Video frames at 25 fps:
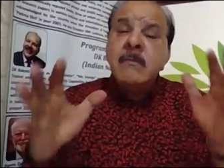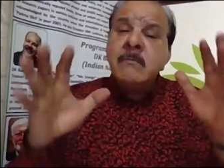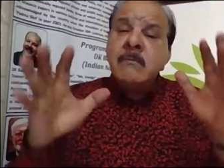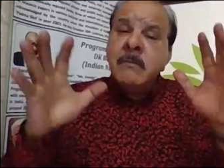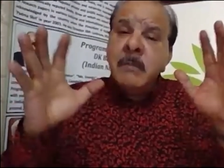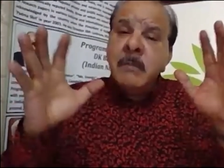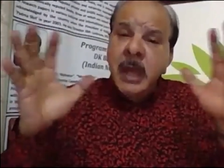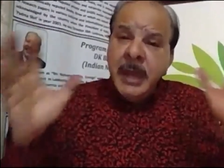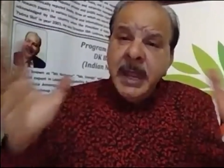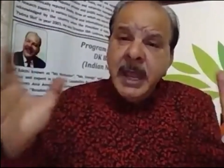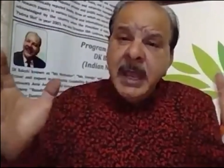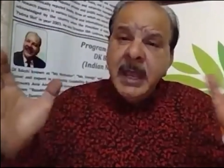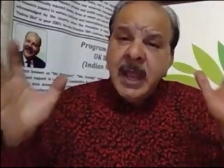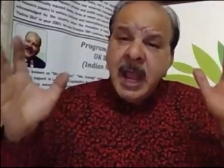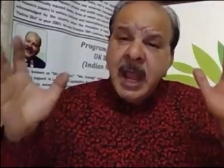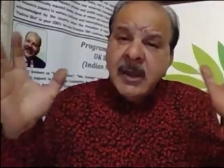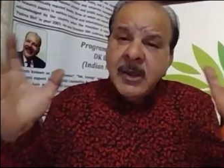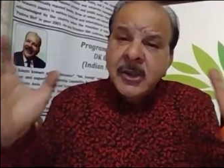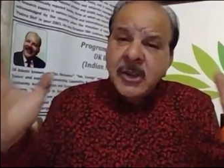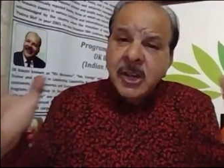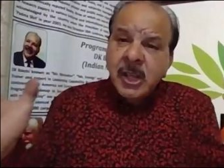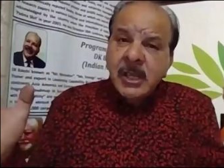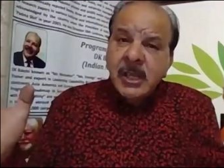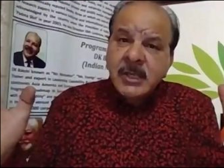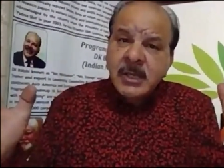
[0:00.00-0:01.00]
Many
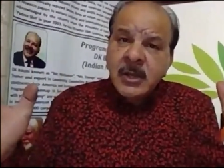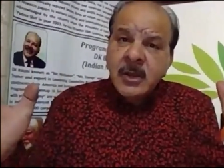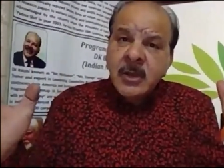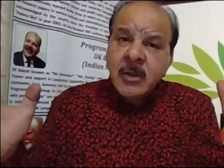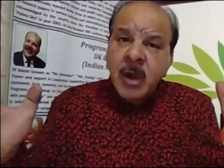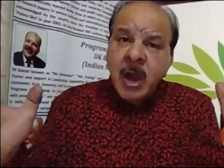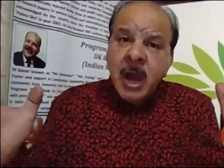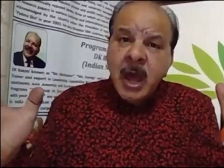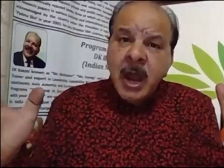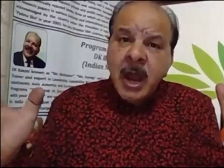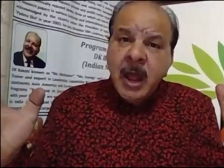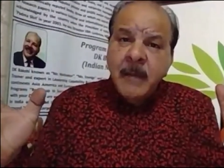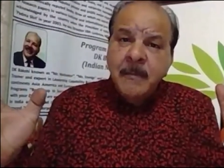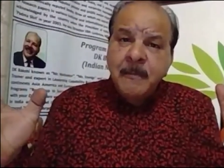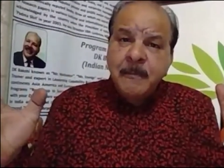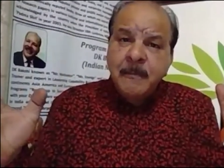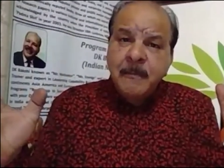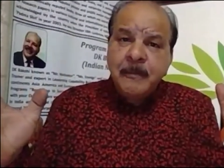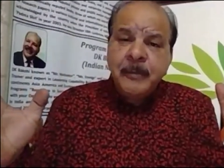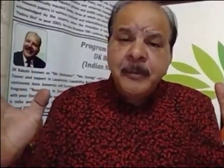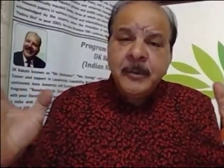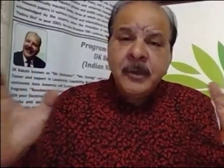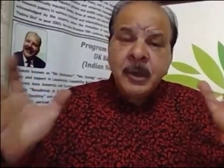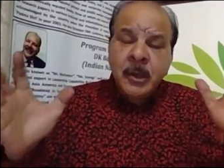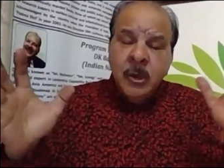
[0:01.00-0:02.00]
countries in Europe,
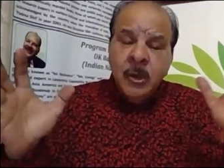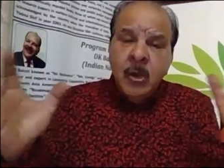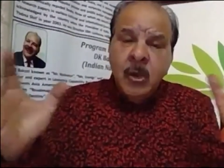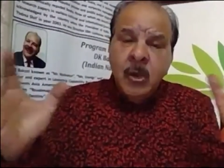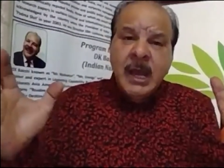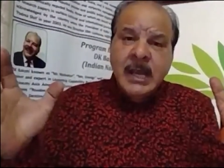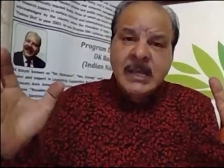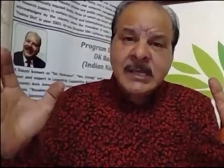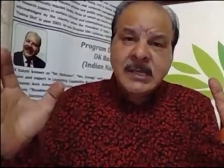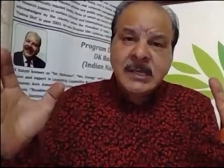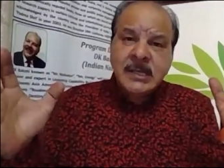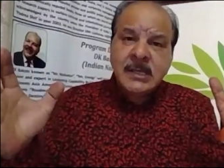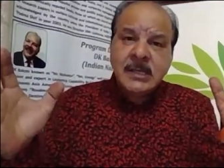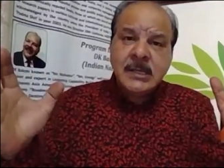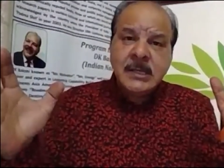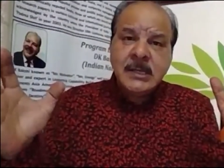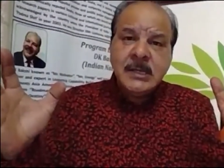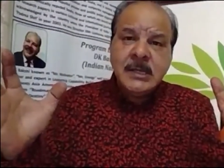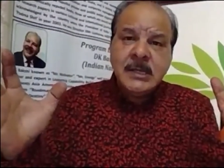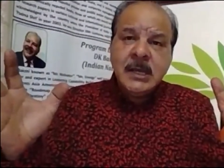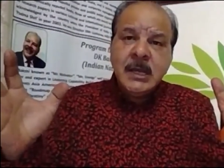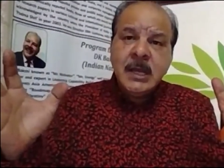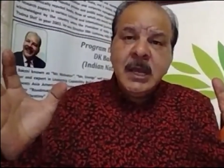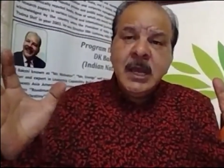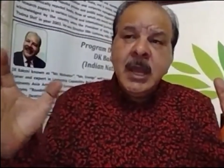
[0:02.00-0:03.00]
US,
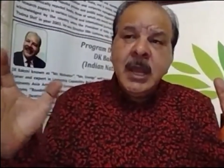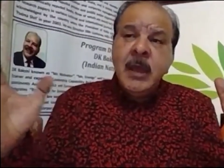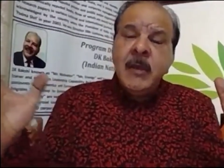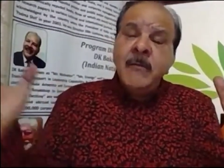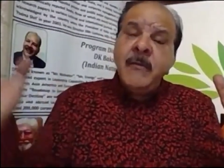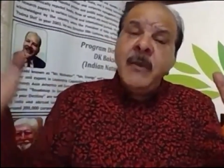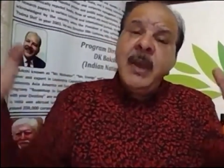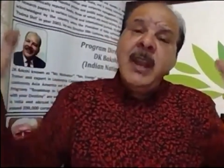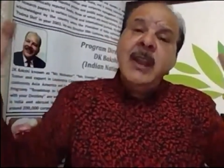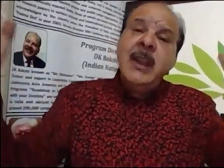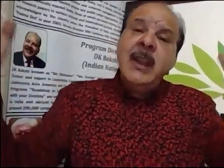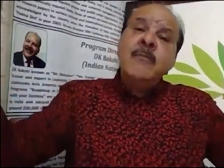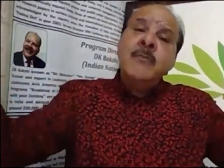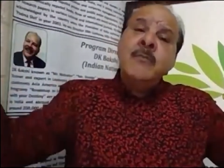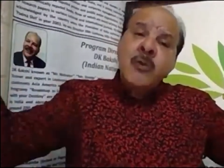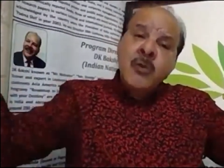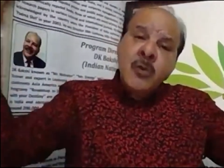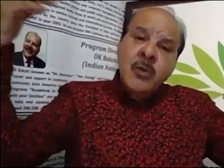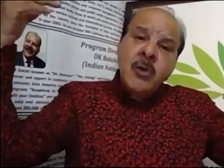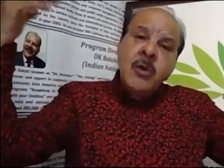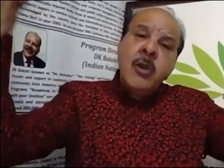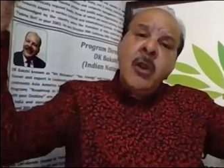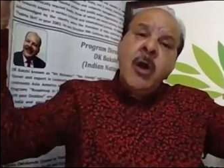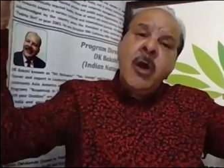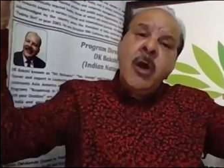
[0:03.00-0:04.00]
will
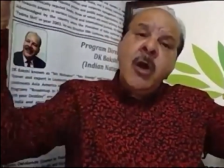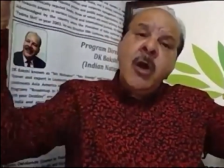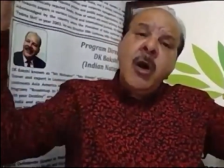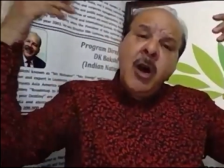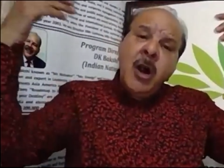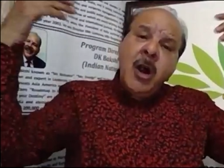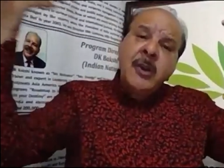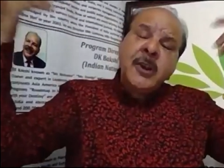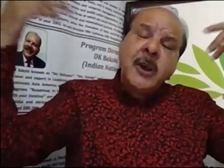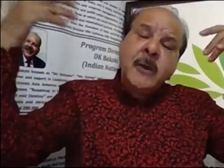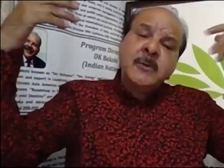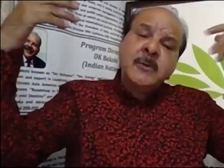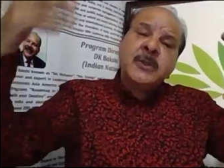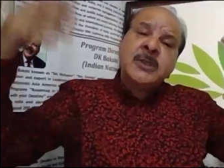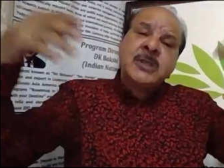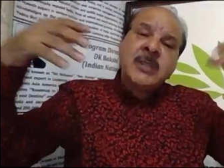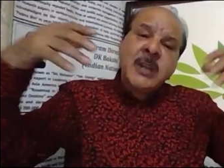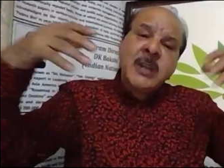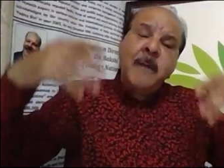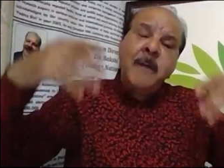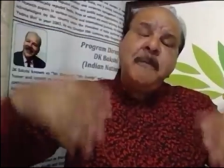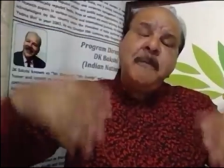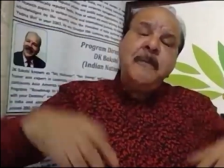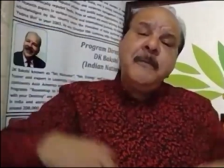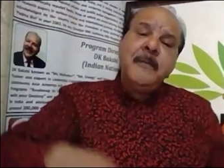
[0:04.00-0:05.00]
move lot of
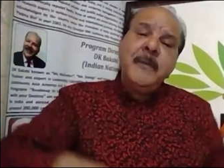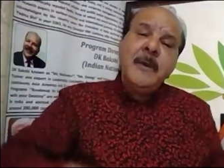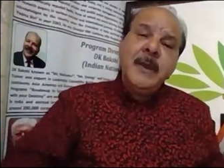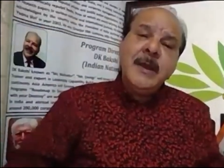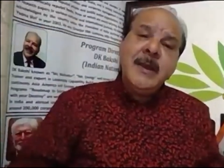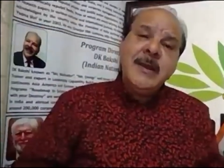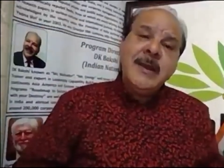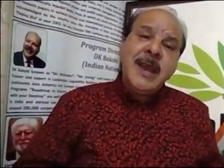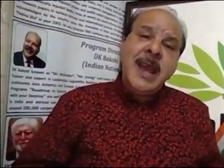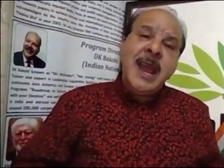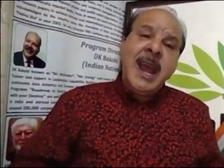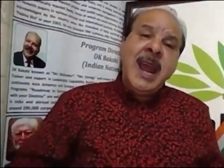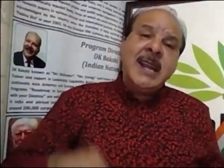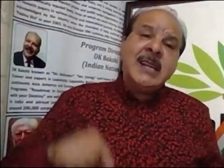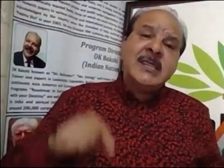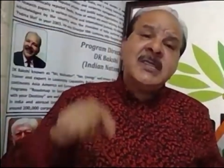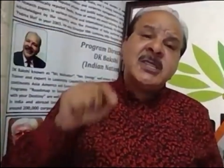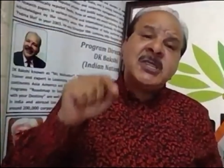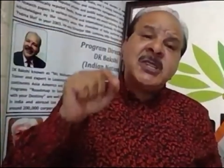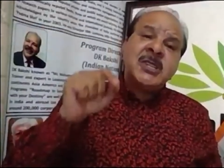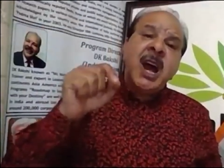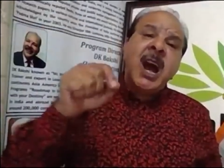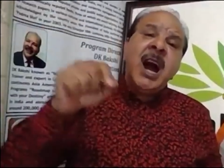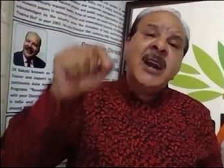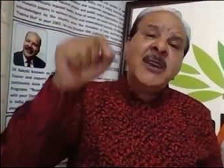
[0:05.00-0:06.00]
stuff and
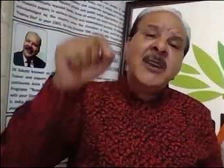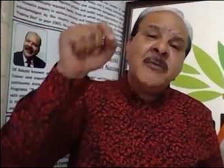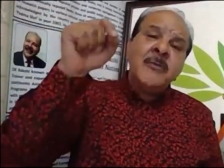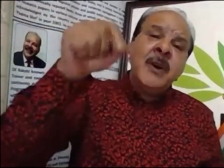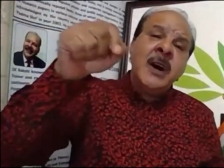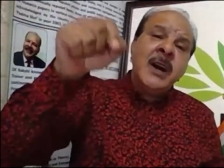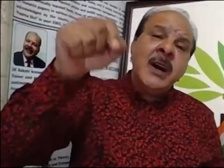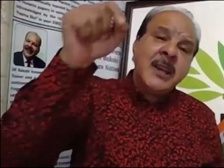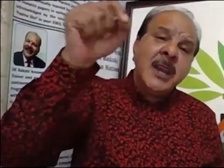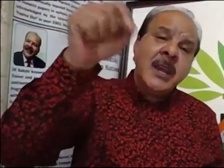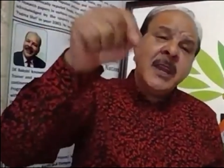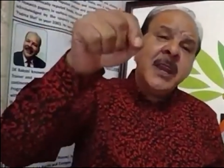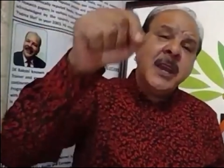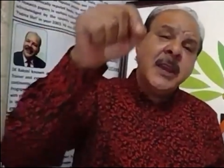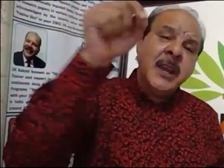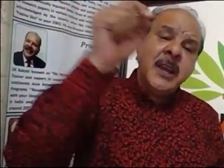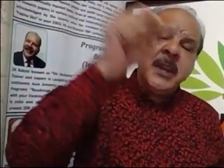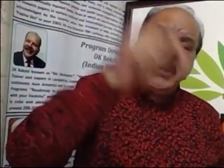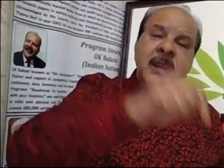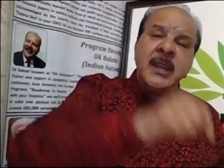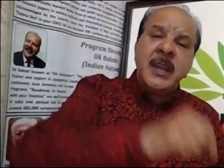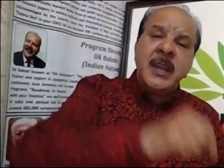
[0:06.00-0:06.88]
start working in it.